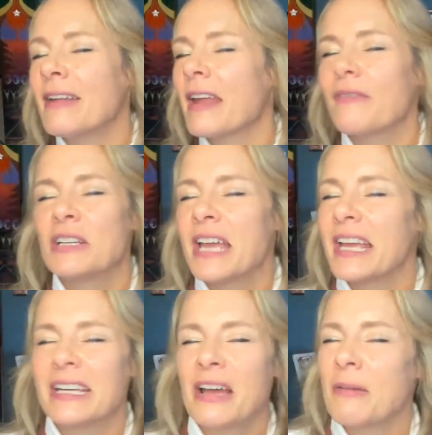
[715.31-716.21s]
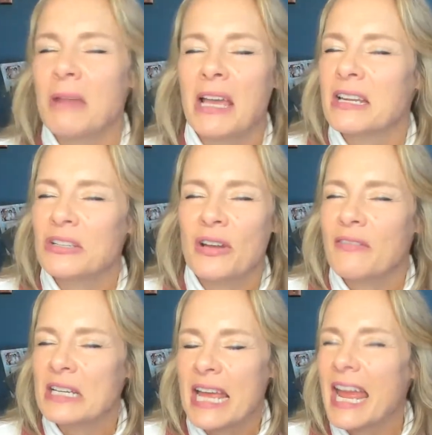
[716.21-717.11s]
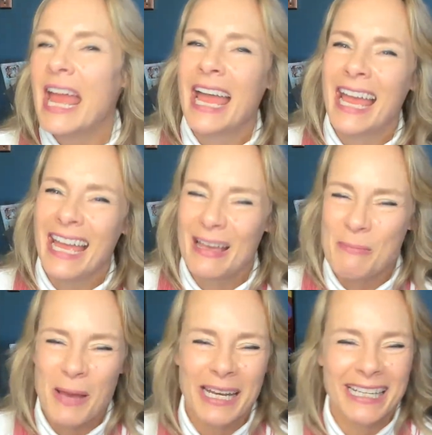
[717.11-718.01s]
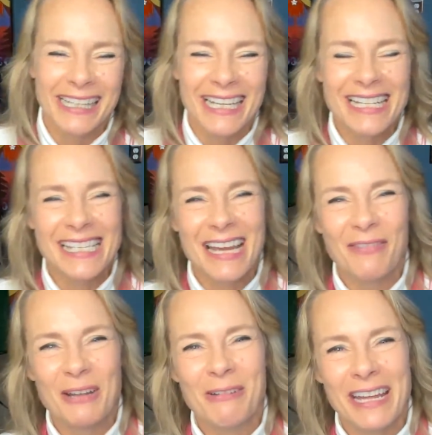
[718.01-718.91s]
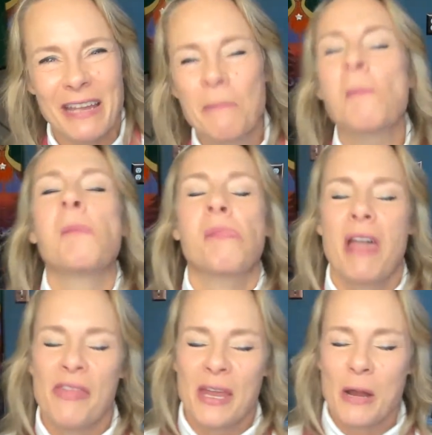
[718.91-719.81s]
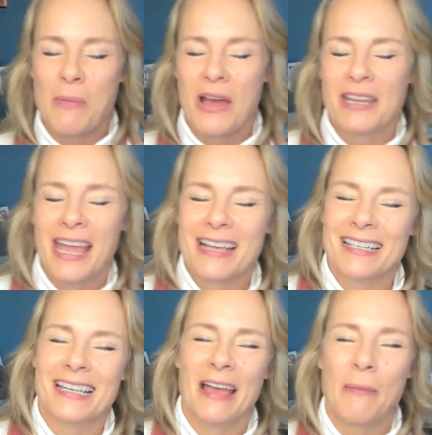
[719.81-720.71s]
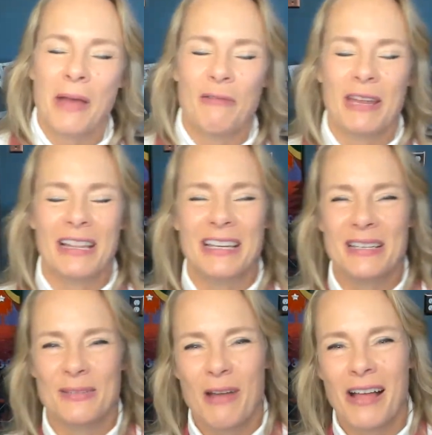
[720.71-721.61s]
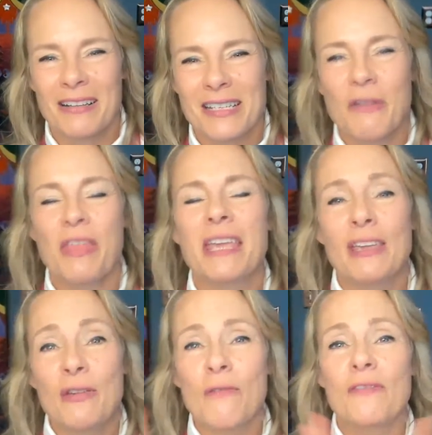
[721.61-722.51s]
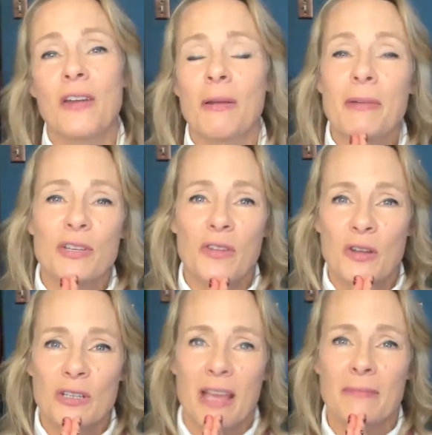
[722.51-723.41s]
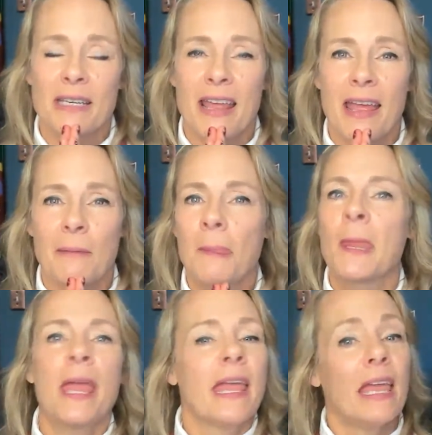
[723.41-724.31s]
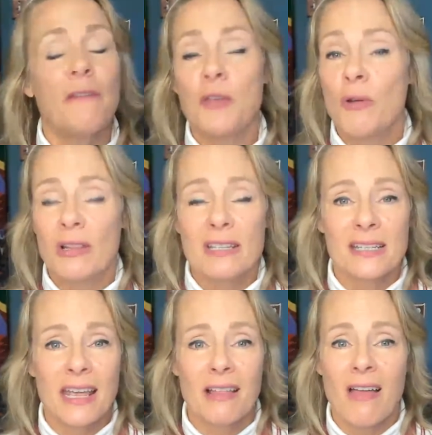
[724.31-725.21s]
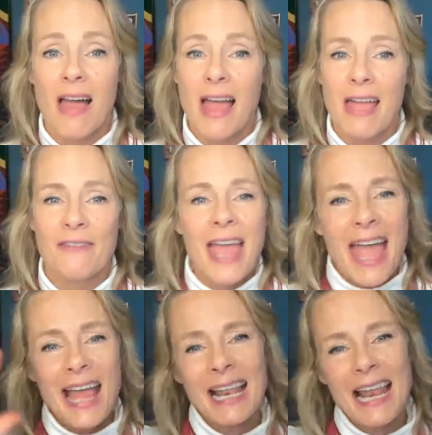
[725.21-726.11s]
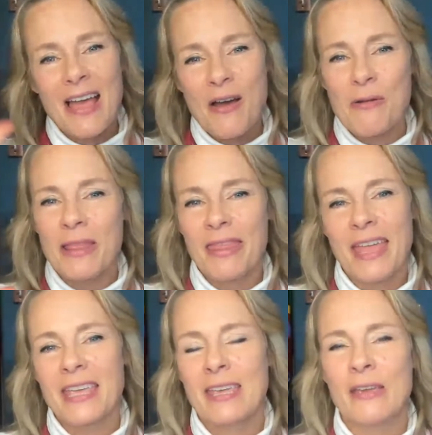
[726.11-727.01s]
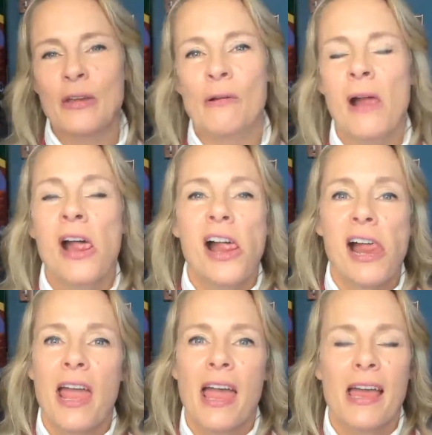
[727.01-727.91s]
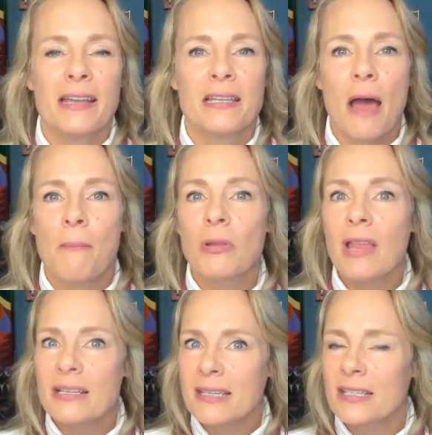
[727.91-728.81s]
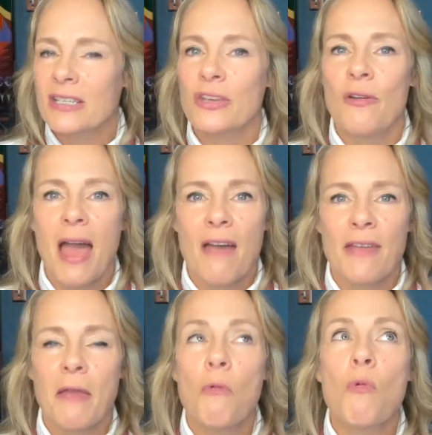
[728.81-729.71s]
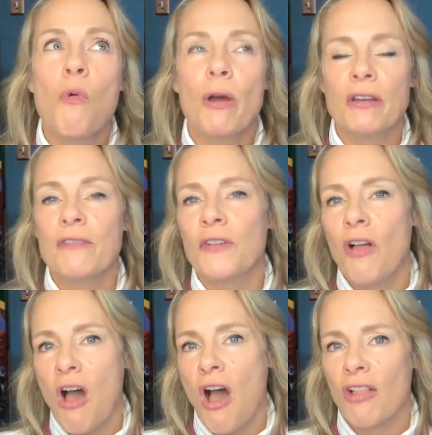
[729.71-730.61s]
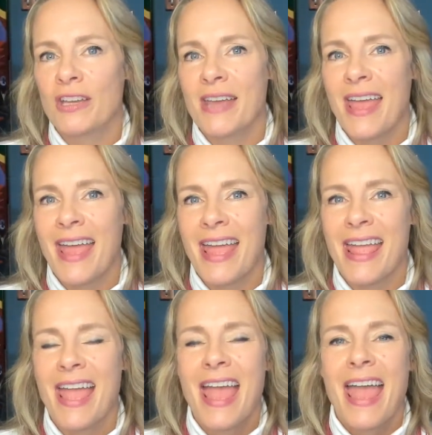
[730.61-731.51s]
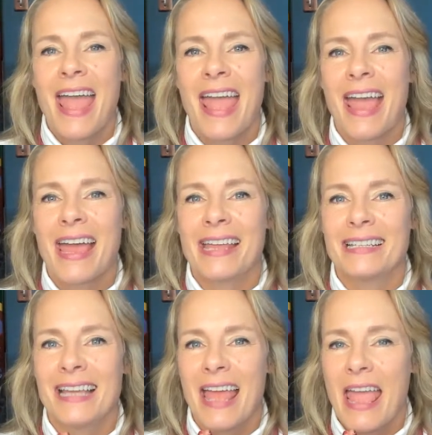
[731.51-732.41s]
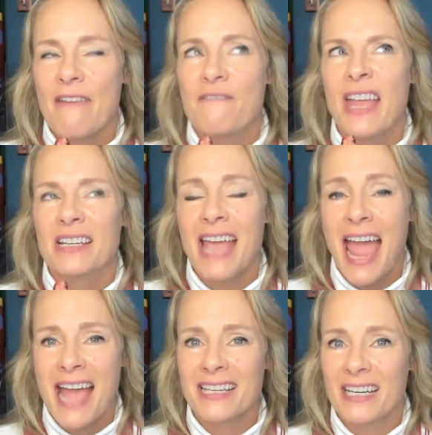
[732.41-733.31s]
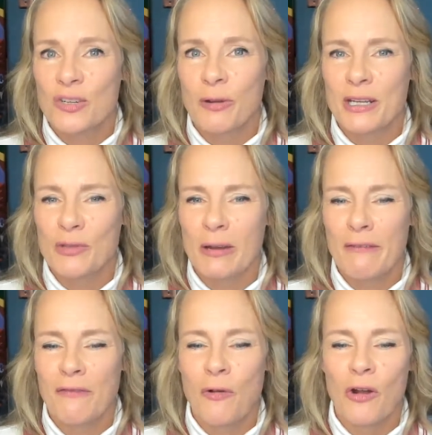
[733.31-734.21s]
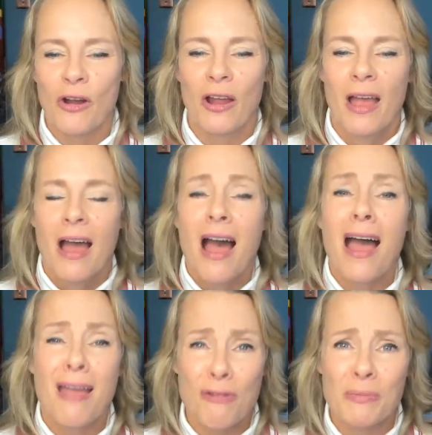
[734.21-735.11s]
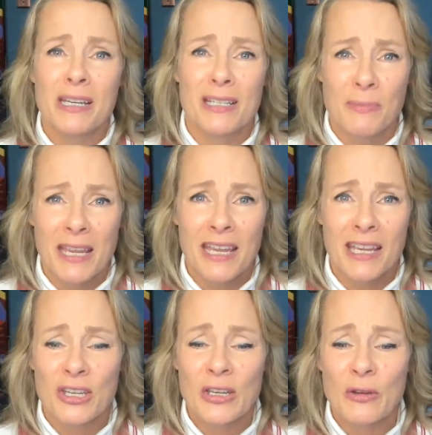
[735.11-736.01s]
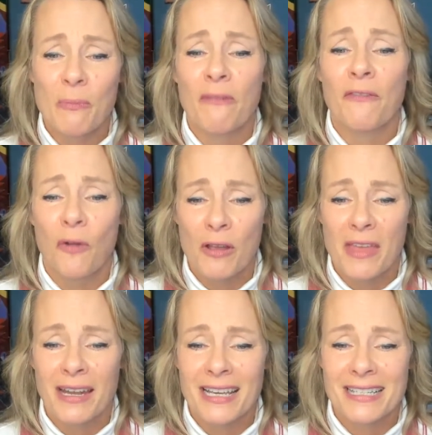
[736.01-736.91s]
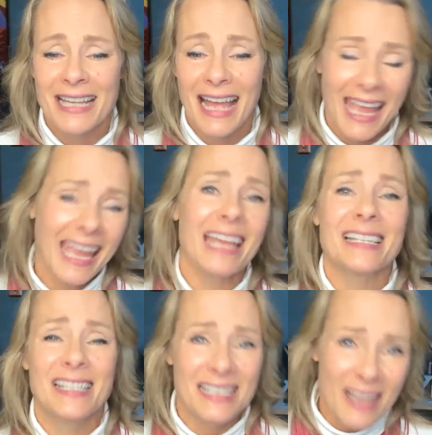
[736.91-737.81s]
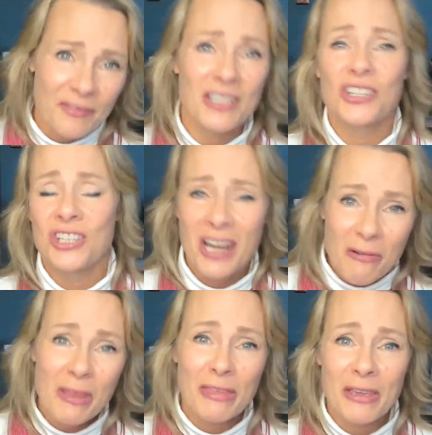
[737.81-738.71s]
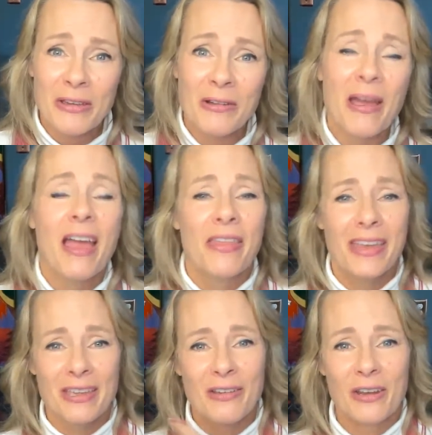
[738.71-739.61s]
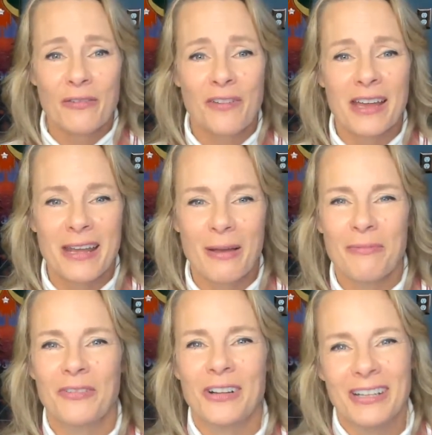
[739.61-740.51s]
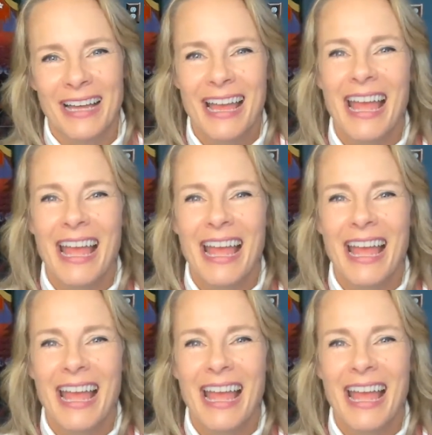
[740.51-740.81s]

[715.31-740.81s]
Not every day. No, I'm not going to do it every day, but at least every week. And then our podcast bi-weekly as well. So thank you very much for your time today. If you are listening live, hello and thank you. And blessings to you. Have a wonderful holiday and a fantastic 2024. I will be speaking to you before then, because I got stuff to share with you that you're going to find helpful.